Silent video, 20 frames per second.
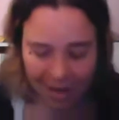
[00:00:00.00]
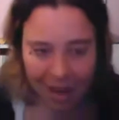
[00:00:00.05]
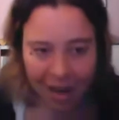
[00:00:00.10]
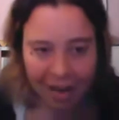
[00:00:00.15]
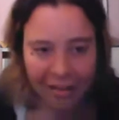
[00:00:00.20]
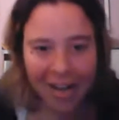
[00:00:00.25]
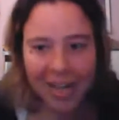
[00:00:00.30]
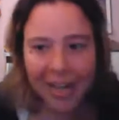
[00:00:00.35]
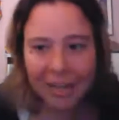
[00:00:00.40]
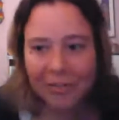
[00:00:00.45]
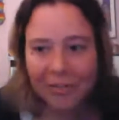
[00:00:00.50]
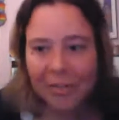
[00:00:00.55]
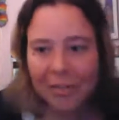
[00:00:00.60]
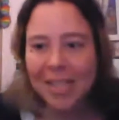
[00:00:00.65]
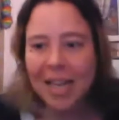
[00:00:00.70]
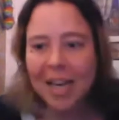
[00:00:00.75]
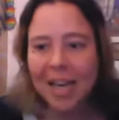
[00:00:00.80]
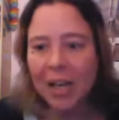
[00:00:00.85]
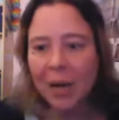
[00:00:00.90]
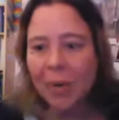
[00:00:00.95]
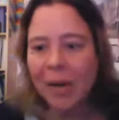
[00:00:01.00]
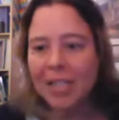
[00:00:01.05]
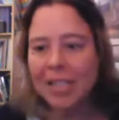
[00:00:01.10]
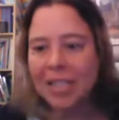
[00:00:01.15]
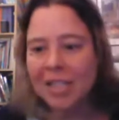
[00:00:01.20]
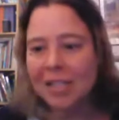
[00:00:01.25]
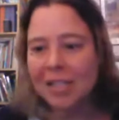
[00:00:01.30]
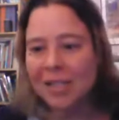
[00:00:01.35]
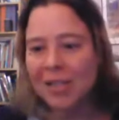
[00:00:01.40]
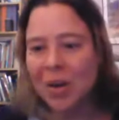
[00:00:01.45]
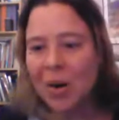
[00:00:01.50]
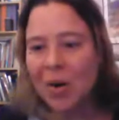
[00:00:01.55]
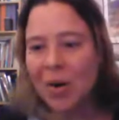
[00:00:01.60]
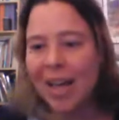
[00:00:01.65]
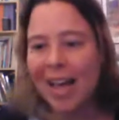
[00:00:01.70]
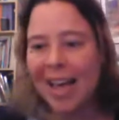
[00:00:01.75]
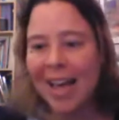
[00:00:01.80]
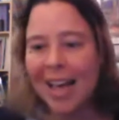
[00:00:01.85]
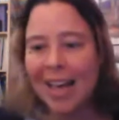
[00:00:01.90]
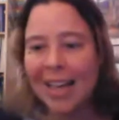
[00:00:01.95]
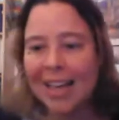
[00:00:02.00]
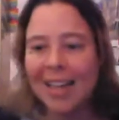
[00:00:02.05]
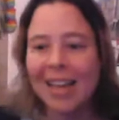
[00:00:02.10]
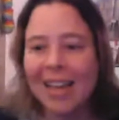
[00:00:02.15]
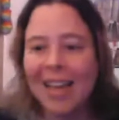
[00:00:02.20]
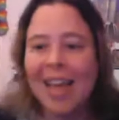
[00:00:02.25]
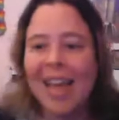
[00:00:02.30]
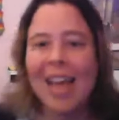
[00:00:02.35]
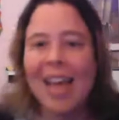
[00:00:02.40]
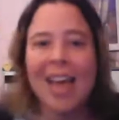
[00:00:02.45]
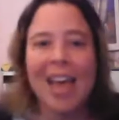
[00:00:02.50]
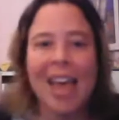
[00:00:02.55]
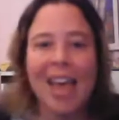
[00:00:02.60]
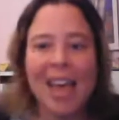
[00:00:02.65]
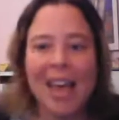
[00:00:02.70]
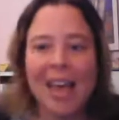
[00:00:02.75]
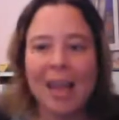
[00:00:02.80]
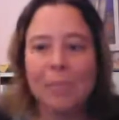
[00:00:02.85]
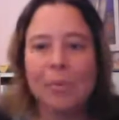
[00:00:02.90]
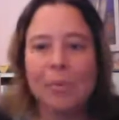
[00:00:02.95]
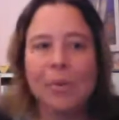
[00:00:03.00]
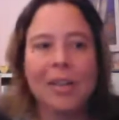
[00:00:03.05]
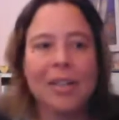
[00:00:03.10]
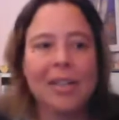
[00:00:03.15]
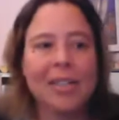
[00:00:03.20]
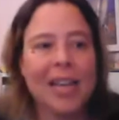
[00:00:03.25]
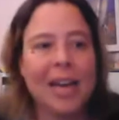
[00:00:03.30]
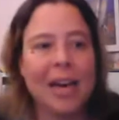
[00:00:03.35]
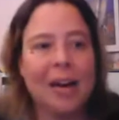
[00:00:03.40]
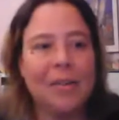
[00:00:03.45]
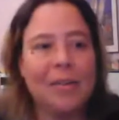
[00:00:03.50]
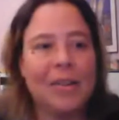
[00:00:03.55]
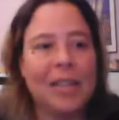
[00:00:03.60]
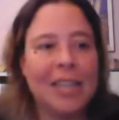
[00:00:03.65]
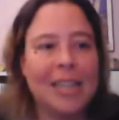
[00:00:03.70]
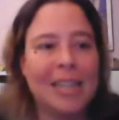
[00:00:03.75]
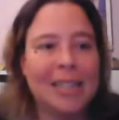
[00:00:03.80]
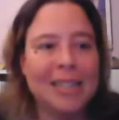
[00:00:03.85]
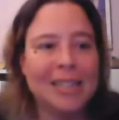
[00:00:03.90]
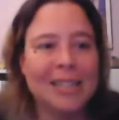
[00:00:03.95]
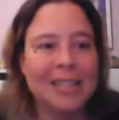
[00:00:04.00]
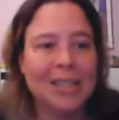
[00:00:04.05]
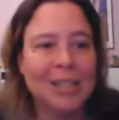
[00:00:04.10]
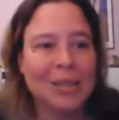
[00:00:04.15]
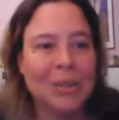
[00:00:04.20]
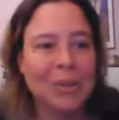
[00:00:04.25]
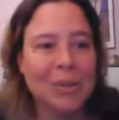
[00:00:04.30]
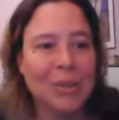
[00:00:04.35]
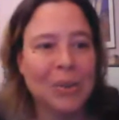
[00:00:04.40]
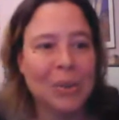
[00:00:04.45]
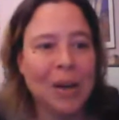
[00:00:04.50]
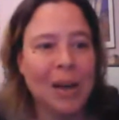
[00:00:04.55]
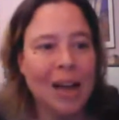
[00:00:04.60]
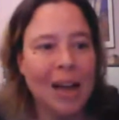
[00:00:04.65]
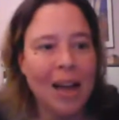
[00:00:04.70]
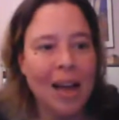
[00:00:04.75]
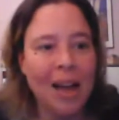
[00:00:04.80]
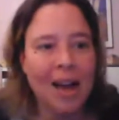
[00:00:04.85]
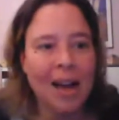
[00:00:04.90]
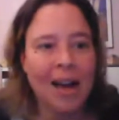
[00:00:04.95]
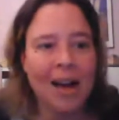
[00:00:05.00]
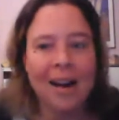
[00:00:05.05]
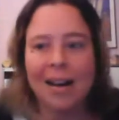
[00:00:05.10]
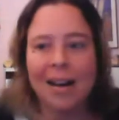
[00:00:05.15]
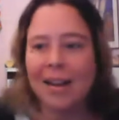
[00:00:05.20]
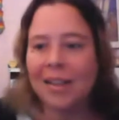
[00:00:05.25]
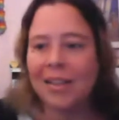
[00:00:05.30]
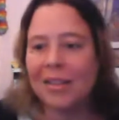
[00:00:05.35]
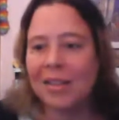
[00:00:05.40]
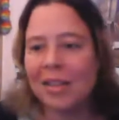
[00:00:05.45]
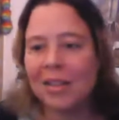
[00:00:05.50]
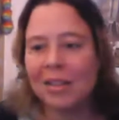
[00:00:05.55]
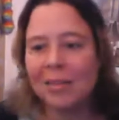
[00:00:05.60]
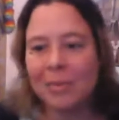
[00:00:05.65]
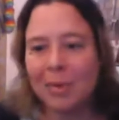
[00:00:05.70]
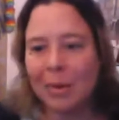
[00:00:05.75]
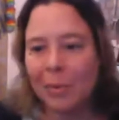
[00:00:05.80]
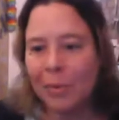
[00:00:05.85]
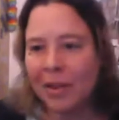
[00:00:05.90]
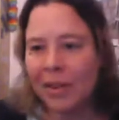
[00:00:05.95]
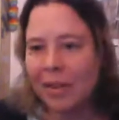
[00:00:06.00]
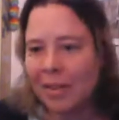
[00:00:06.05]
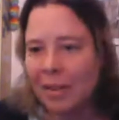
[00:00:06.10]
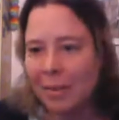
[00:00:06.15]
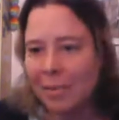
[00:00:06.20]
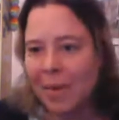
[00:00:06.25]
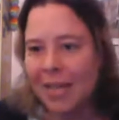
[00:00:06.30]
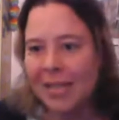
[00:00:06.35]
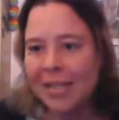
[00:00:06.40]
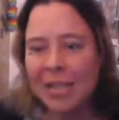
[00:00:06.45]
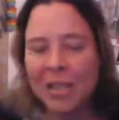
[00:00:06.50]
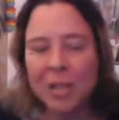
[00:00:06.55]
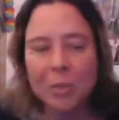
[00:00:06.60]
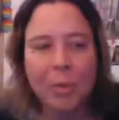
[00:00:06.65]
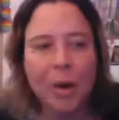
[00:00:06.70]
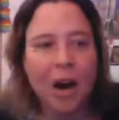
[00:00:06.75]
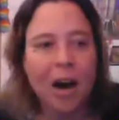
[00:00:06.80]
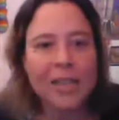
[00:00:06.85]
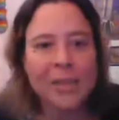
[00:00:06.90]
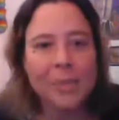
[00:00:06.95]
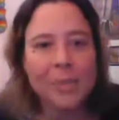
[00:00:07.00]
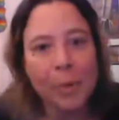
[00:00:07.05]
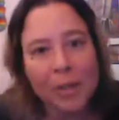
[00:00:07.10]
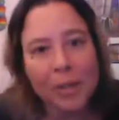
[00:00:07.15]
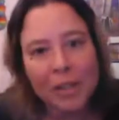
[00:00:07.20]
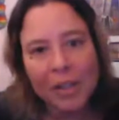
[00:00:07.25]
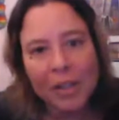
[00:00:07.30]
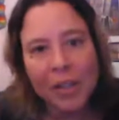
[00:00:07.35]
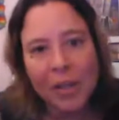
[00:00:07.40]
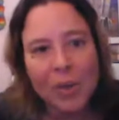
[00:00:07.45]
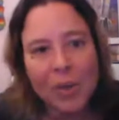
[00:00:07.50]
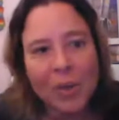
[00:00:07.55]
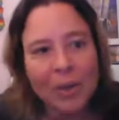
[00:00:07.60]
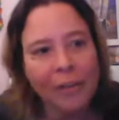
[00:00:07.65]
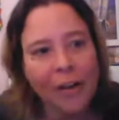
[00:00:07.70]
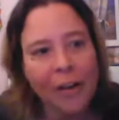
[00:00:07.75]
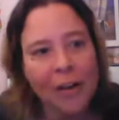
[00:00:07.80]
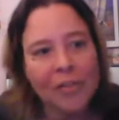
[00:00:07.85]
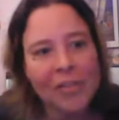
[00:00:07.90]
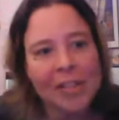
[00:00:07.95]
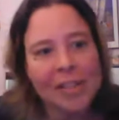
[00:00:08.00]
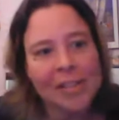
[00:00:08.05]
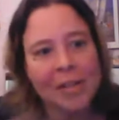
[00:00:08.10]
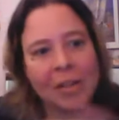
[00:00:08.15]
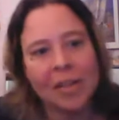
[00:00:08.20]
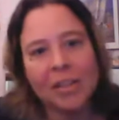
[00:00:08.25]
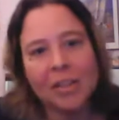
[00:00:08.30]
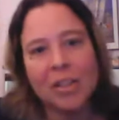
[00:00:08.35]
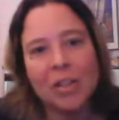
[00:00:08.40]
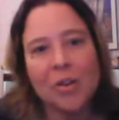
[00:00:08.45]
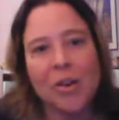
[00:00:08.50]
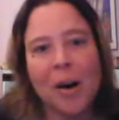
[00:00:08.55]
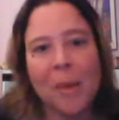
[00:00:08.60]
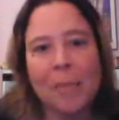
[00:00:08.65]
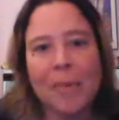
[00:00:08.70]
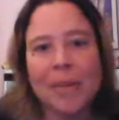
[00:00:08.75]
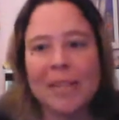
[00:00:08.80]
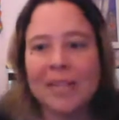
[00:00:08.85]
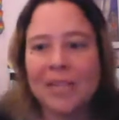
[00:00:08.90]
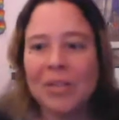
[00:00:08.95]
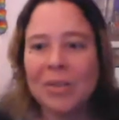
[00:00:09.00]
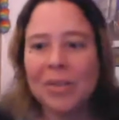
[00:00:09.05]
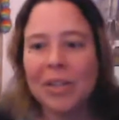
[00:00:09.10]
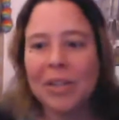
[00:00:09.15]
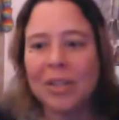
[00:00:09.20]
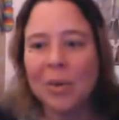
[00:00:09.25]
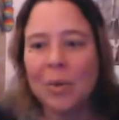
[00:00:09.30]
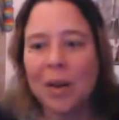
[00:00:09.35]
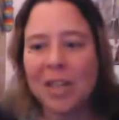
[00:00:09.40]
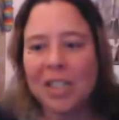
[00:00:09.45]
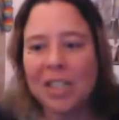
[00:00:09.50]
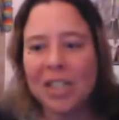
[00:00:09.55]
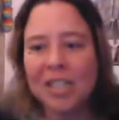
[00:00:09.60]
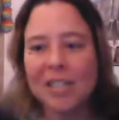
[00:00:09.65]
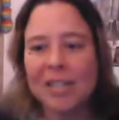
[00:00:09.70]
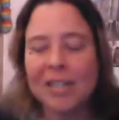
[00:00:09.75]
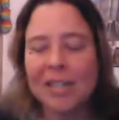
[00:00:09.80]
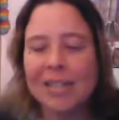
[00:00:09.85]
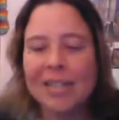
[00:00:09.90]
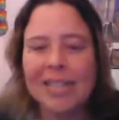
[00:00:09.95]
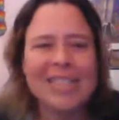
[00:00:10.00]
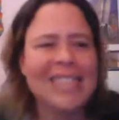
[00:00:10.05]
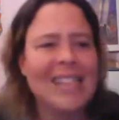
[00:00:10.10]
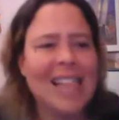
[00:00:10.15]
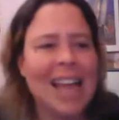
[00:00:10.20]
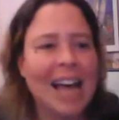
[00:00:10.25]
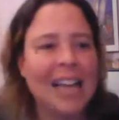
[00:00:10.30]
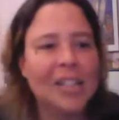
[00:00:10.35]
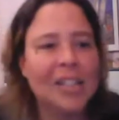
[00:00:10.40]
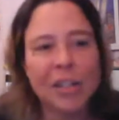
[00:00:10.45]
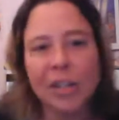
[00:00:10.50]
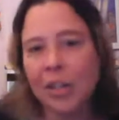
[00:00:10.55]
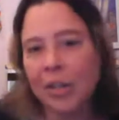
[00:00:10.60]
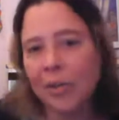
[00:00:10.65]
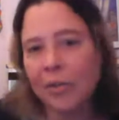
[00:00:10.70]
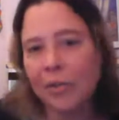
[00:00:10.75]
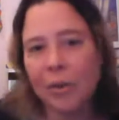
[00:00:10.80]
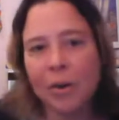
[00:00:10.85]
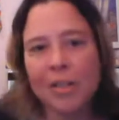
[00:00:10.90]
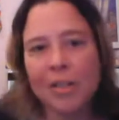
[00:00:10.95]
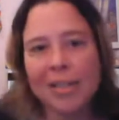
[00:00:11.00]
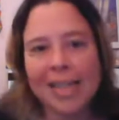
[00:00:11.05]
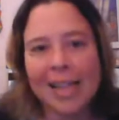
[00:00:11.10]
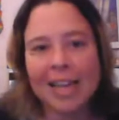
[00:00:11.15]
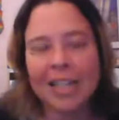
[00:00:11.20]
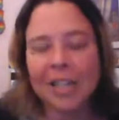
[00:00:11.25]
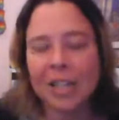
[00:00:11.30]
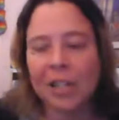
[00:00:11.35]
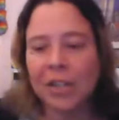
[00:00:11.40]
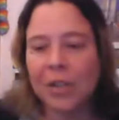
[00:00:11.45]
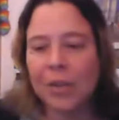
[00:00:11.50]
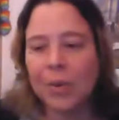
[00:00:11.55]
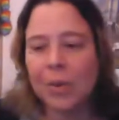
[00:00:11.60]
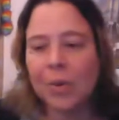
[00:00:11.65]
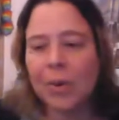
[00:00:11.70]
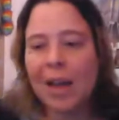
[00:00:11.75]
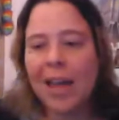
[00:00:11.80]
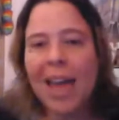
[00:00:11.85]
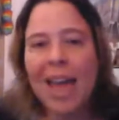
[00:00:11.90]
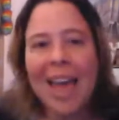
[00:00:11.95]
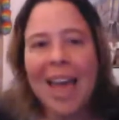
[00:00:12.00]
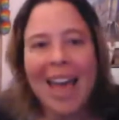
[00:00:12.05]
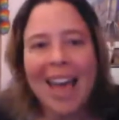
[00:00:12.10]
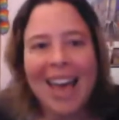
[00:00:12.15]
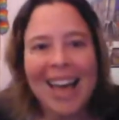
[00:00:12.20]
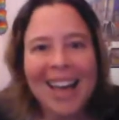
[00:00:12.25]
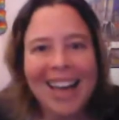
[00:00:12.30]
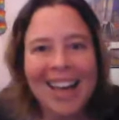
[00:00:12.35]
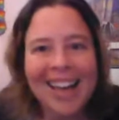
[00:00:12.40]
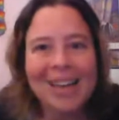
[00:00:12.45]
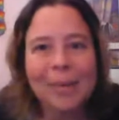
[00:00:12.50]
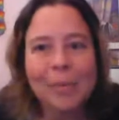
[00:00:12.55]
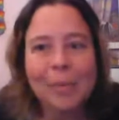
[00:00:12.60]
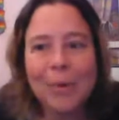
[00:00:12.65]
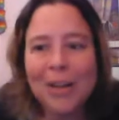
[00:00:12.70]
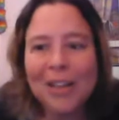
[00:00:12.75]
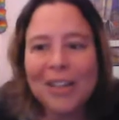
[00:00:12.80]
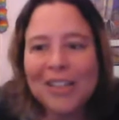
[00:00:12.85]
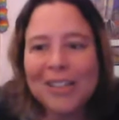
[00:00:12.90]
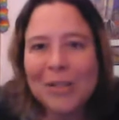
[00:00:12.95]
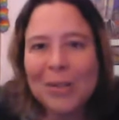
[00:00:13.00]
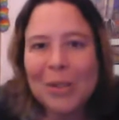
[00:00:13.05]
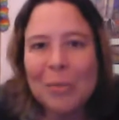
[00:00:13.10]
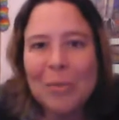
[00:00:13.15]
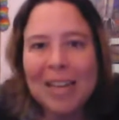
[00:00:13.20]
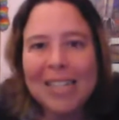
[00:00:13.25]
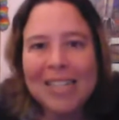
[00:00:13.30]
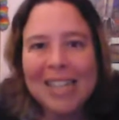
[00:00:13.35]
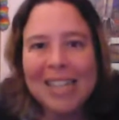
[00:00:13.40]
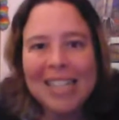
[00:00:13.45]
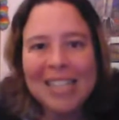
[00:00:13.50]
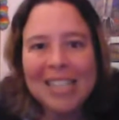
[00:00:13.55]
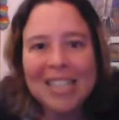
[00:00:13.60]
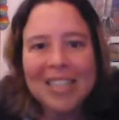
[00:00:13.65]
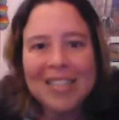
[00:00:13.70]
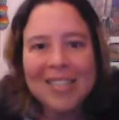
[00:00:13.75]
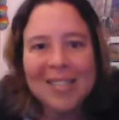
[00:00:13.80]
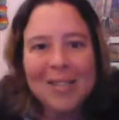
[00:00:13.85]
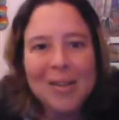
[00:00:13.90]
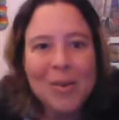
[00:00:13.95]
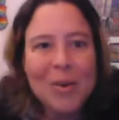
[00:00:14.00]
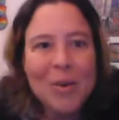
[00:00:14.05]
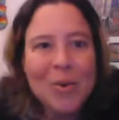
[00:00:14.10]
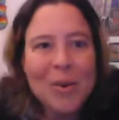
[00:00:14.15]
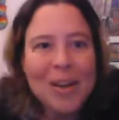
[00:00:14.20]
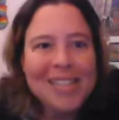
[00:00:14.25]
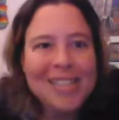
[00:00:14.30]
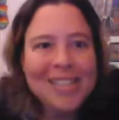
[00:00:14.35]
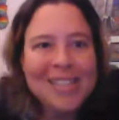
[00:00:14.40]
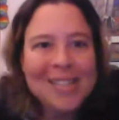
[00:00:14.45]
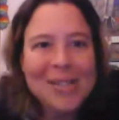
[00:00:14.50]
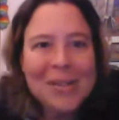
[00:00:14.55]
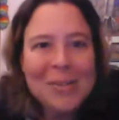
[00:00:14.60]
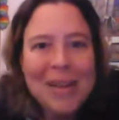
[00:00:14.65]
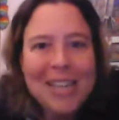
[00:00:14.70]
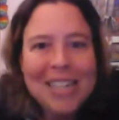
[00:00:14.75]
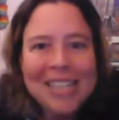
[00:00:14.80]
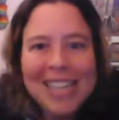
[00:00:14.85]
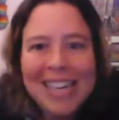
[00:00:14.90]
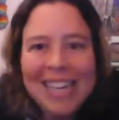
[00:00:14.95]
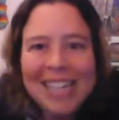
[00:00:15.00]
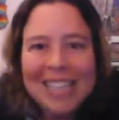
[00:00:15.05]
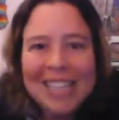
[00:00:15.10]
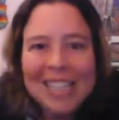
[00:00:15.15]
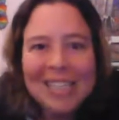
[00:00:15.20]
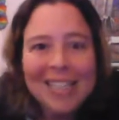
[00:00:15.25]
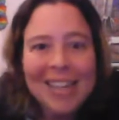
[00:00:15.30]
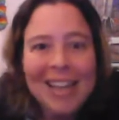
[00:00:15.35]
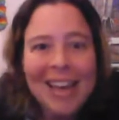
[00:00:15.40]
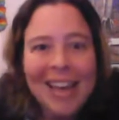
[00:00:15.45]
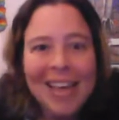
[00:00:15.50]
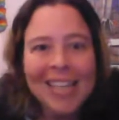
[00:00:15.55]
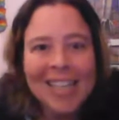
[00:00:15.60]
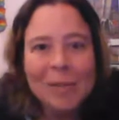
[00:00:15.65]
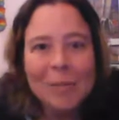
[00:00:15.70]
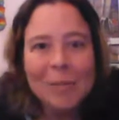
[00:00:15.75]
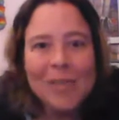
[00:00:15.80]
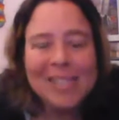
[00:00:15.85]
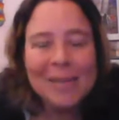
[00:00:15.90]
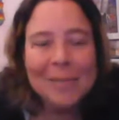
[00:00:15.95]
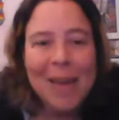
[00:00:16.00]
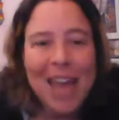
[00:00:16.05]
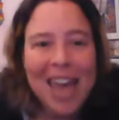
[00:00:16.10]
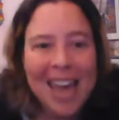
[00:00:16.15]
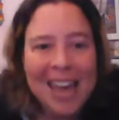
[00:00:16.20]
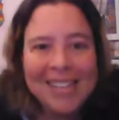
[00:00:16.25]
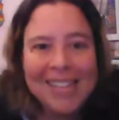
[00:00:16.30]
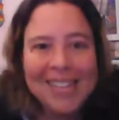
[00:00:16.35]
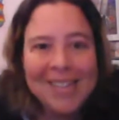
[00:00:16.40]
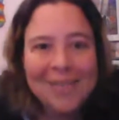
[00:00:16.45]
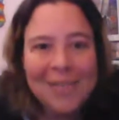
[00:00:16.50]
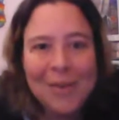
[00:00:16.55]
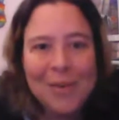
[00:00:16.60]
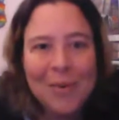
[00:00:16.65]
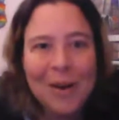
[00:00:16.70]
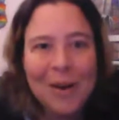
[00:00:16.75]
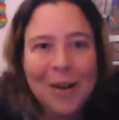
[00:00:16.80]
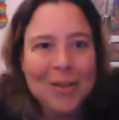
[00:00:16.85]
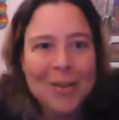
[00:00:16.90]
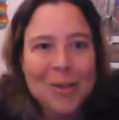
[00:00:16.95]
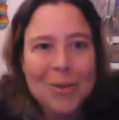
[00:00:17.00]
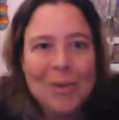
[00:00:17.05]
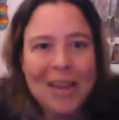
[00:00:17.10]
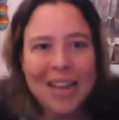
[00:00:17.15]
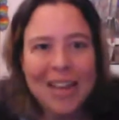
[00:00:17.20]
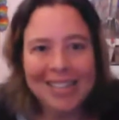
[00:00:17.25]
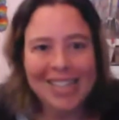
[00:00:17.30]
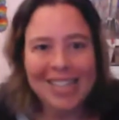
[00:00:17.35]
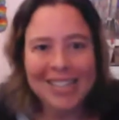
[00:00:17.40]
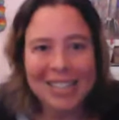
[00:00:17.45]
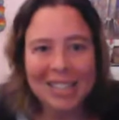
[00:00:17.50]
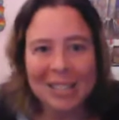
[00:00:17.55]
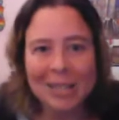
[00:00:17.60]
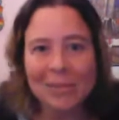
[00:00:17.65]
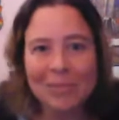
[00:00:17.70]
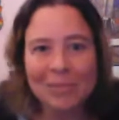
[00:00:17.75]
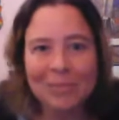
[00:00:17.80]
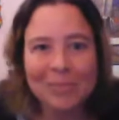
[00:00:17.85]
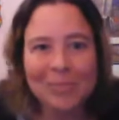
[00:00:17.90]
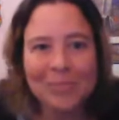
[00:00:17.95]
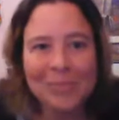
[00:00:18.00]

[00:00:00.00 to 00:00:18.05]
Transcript: All right, if there's any questions, go ahead and put it down into the message box. Put Q in front of it so it'll show up into the questions. It's /Q/Q. And we're going to do a meditation. So who wants to do a meditation? Give me some hands if you want to do a meditation.